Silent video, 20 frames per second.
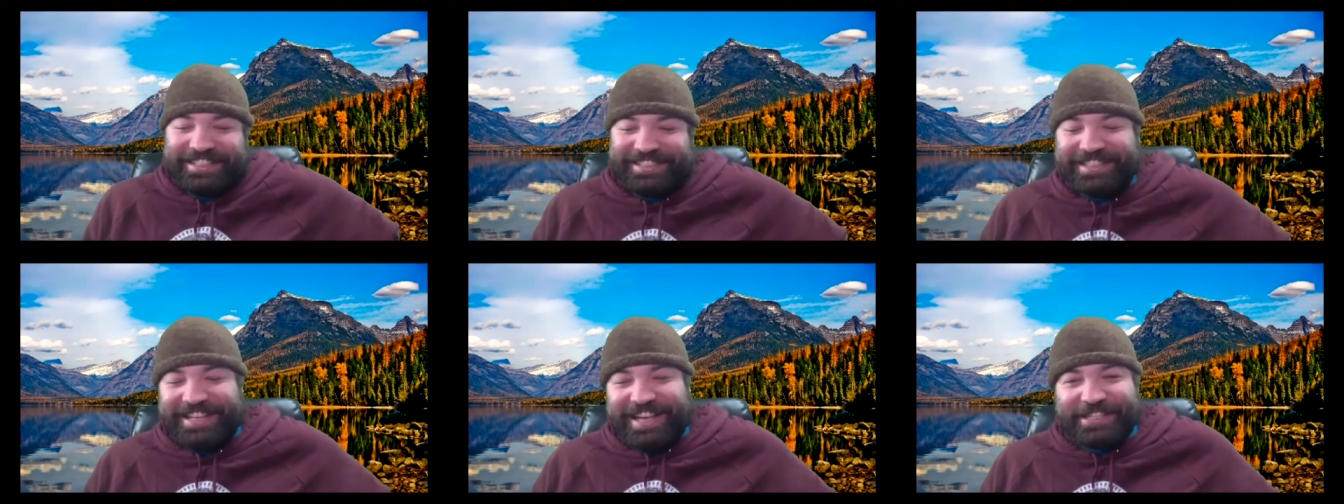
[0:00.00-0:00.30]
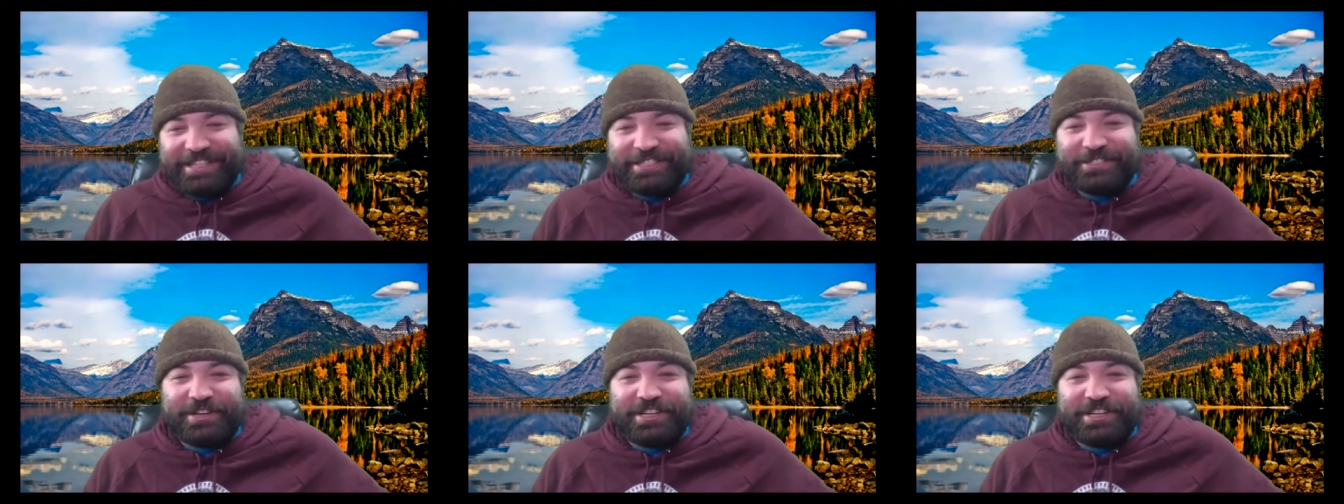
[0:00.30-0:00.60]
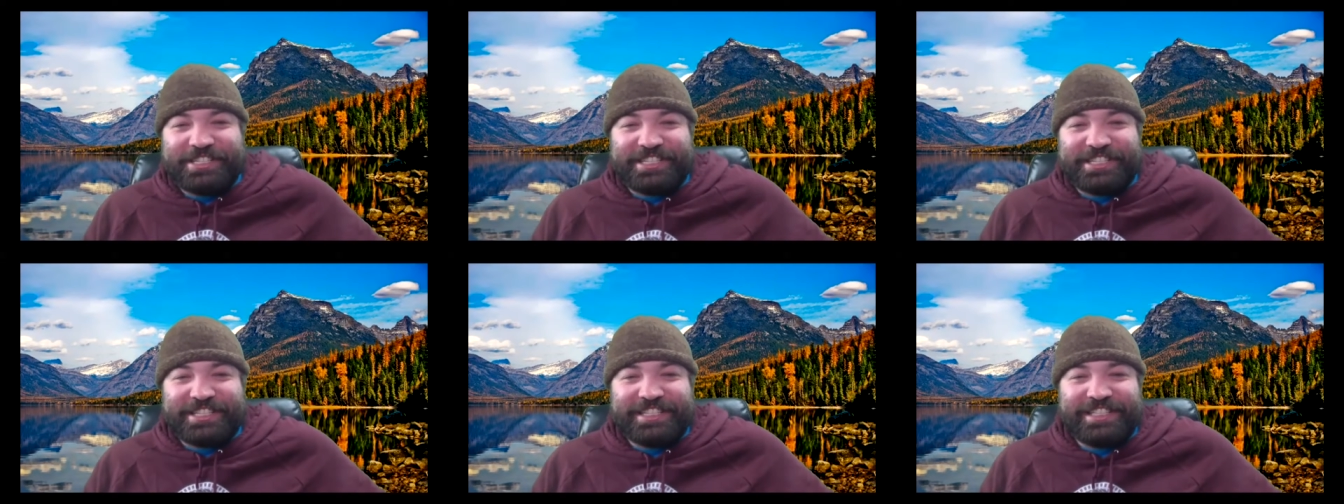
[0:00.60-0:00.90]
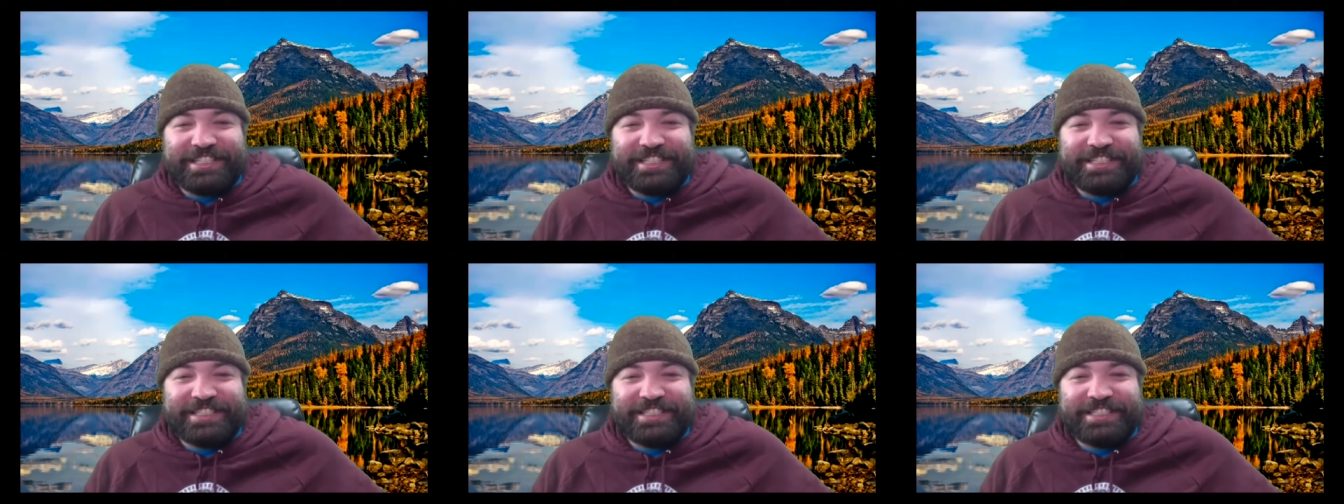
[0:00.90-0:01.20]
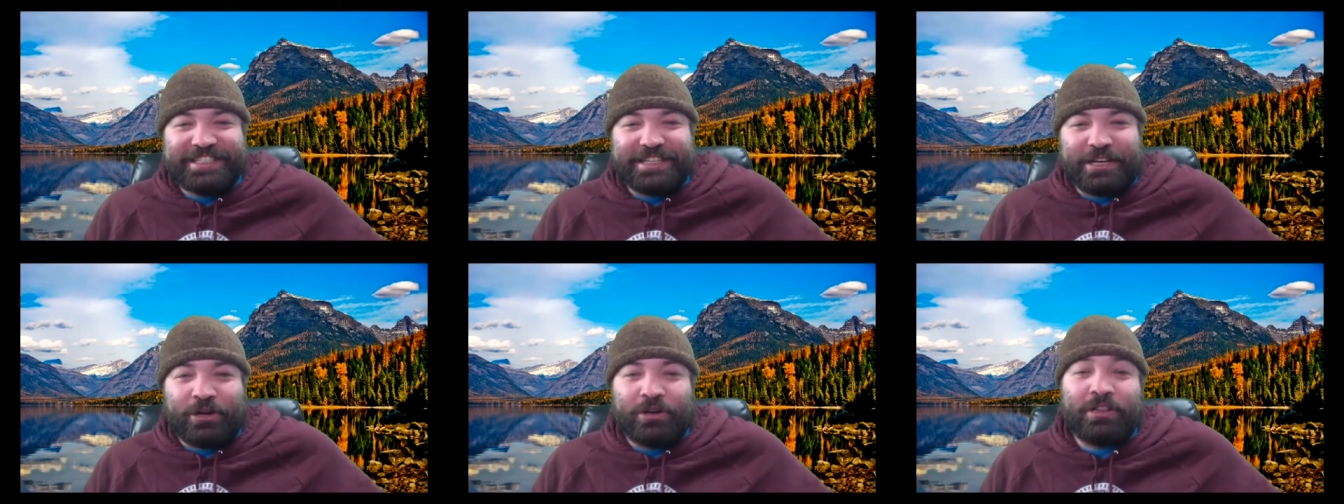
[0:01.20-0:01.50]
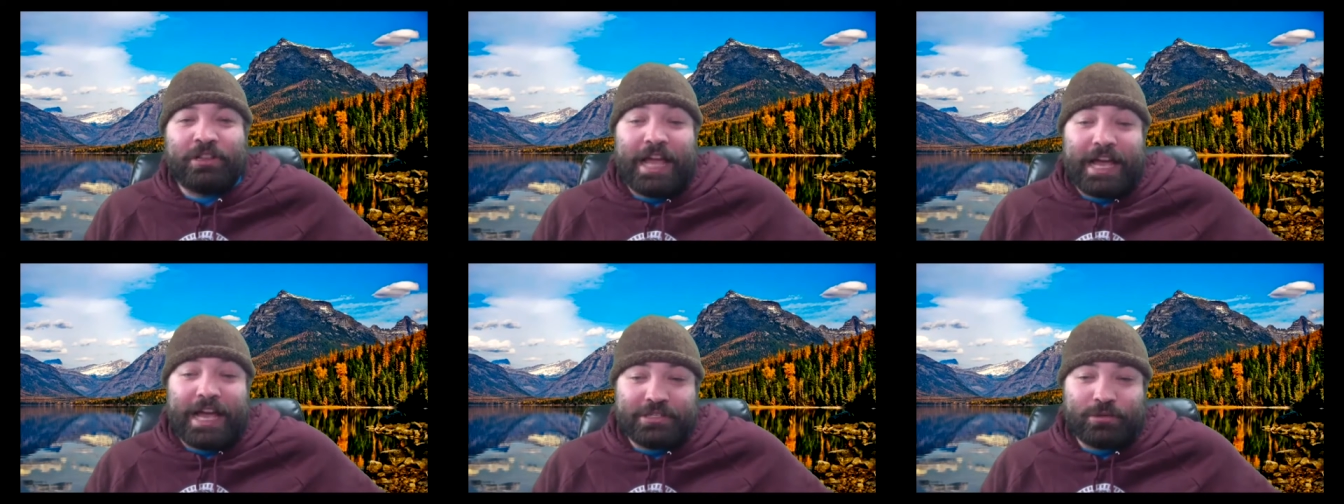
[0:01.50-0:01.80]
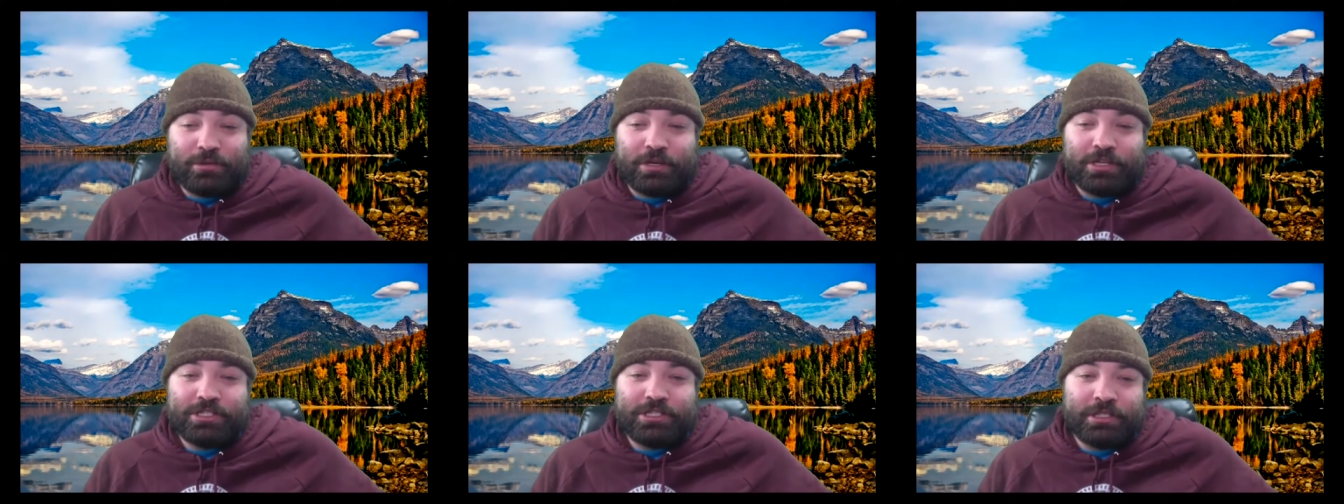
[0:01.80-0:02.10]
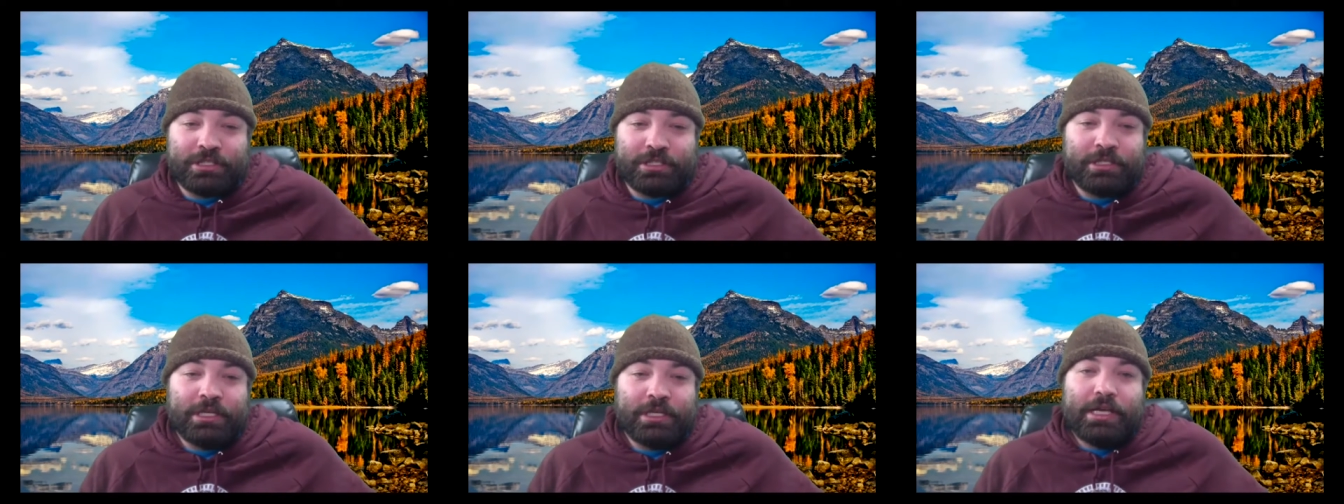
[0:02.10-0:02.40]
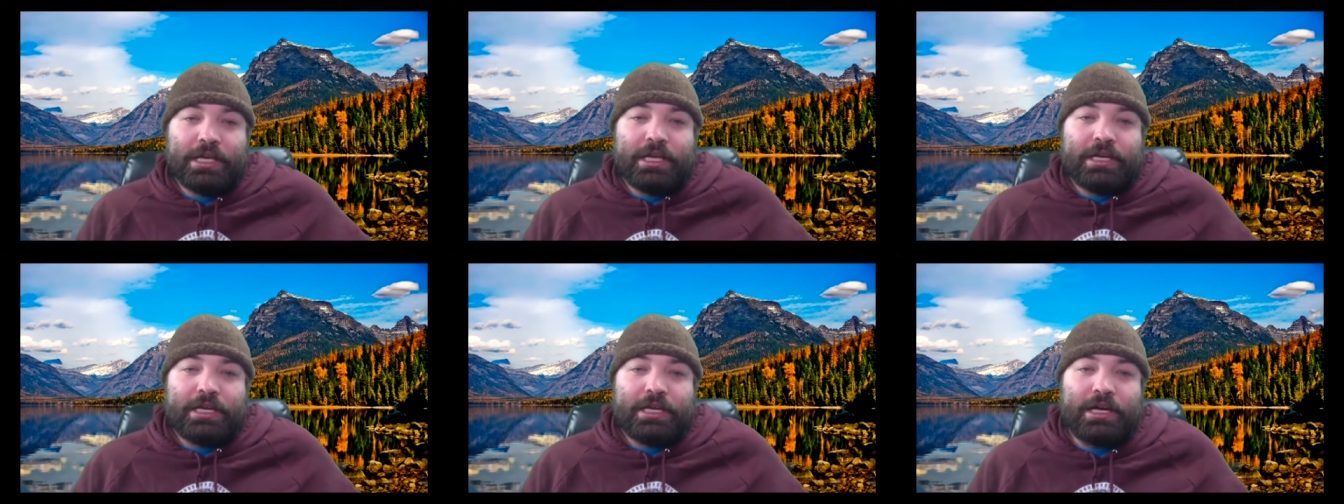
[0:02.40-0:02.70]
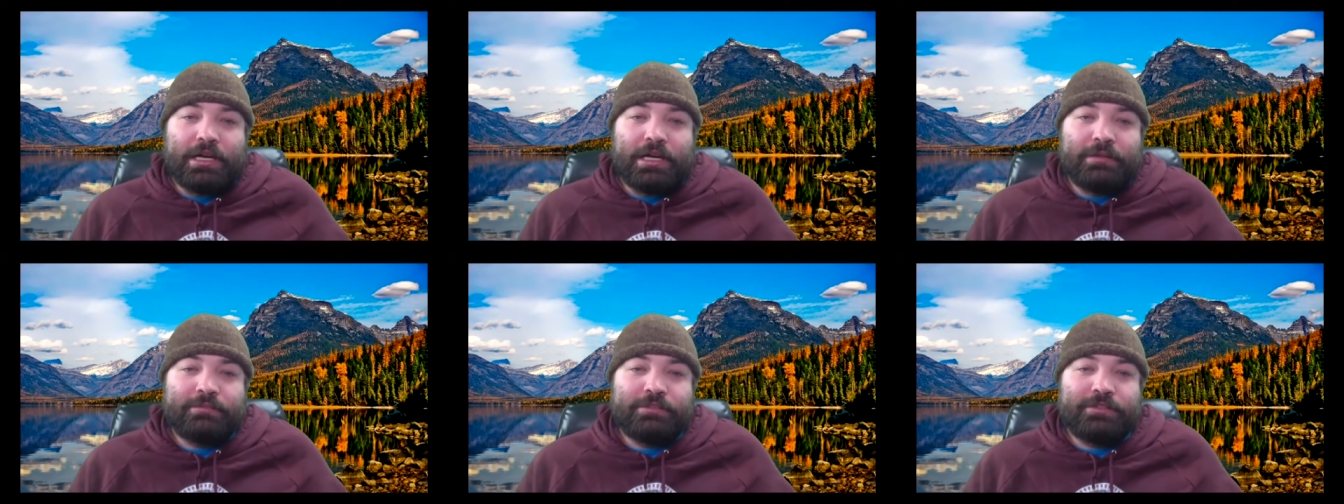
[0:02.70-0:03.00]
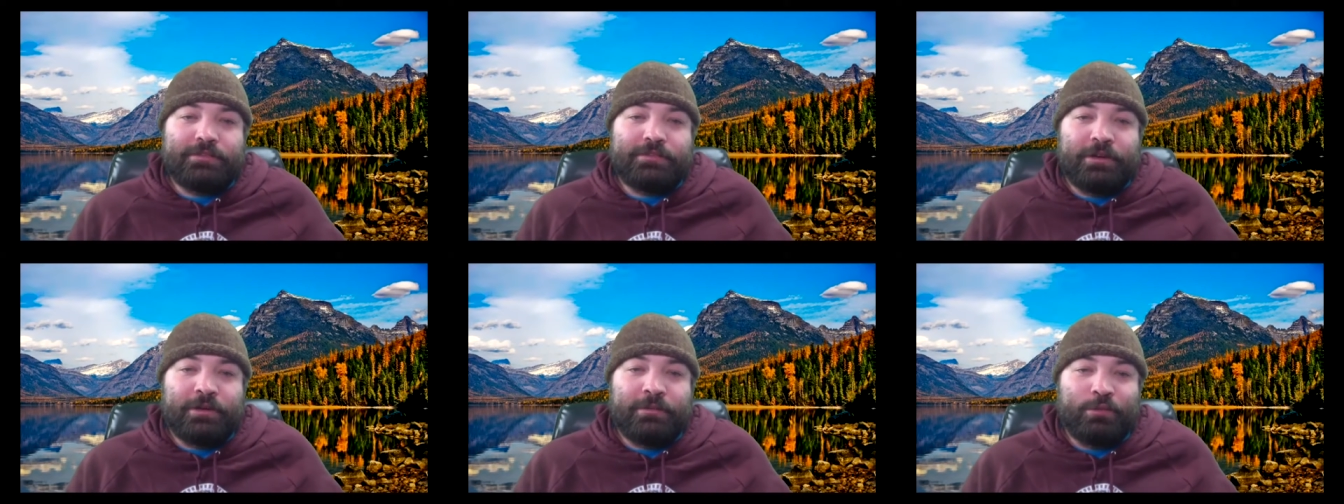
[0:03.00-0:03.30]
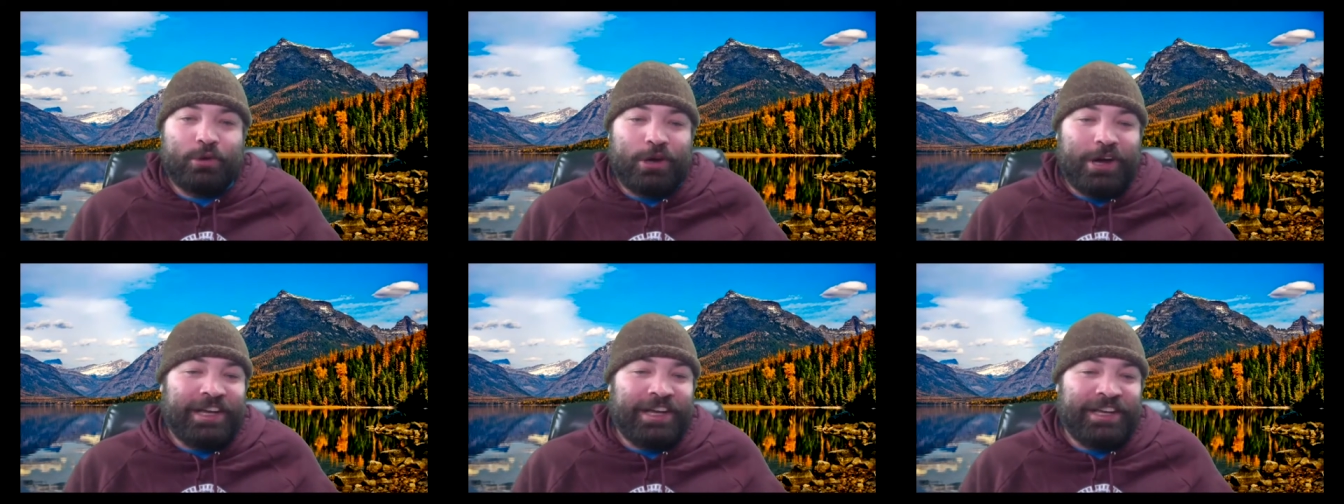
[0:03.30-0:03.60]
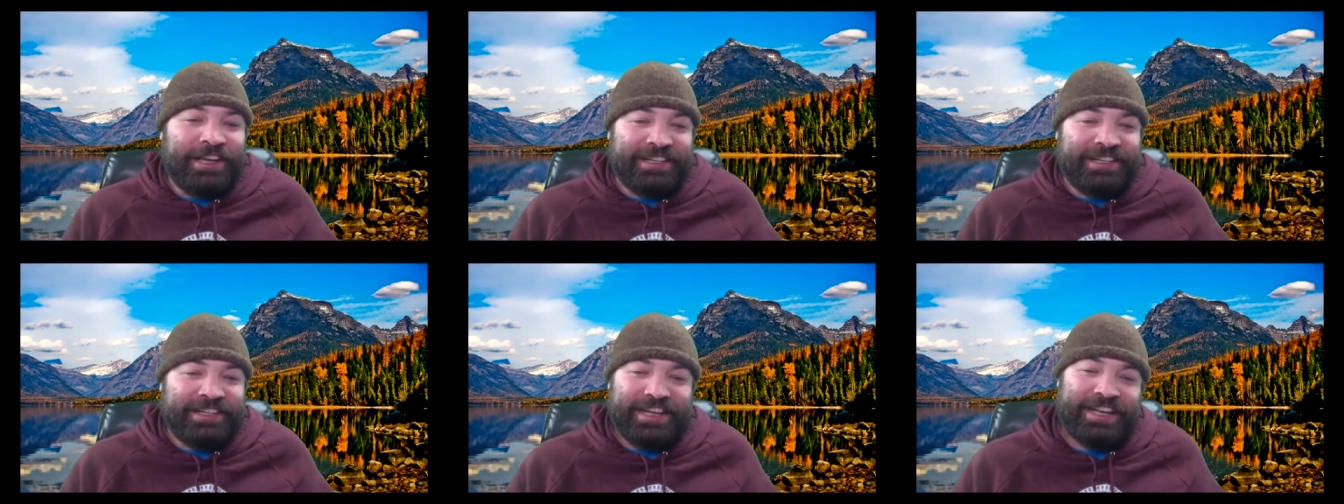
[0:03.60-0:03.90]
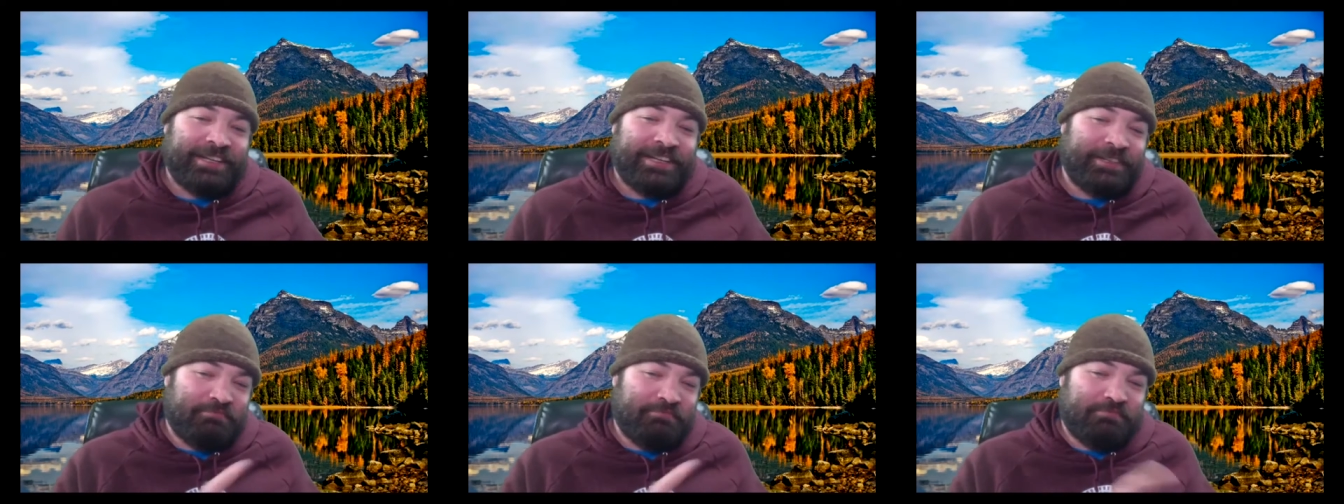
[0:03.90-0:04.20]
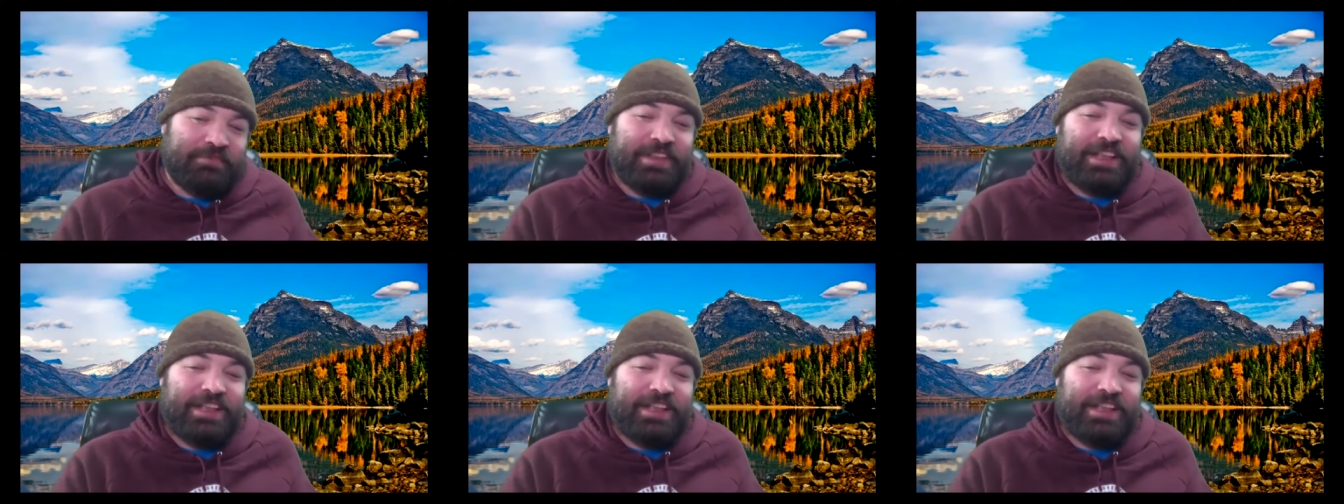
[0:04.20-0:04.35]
next question last question comes from Brian, and